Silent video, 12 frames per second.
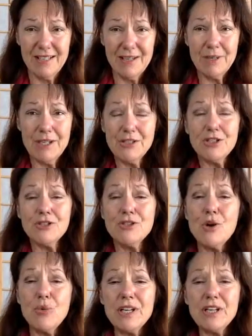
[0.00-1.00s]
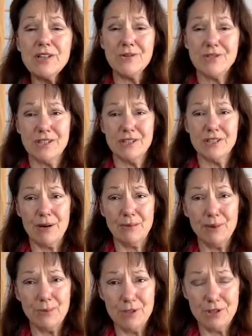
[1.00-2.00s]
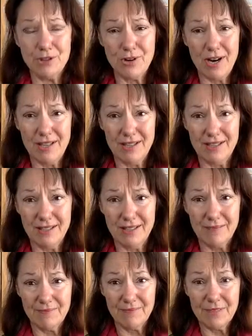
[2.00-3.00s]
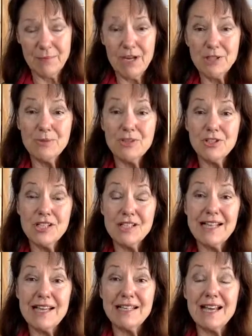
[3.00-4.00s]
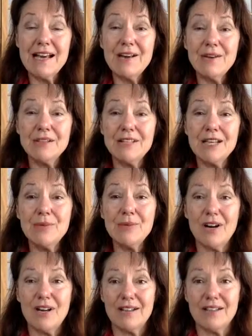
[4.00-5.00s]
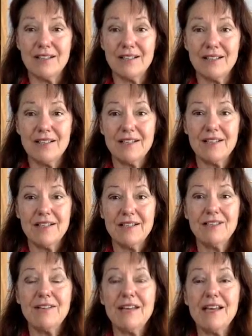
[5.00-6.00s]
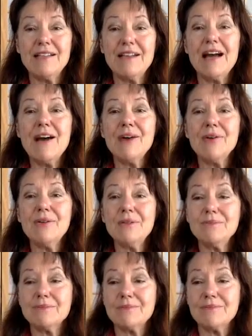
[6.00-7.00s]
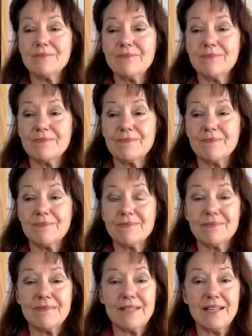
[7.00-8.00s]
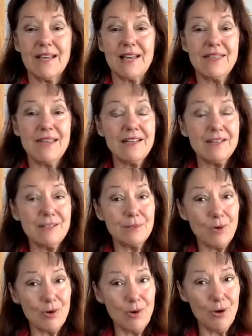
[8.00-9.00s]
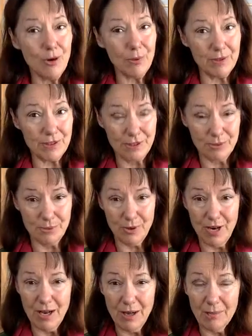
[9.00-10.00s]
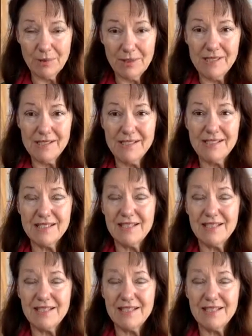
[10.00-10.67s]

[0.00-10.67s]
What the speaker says: because there's no windows in that room with dread. You might as well just lay down, and then what? You lay down, and then it's more hopeless and more helpless,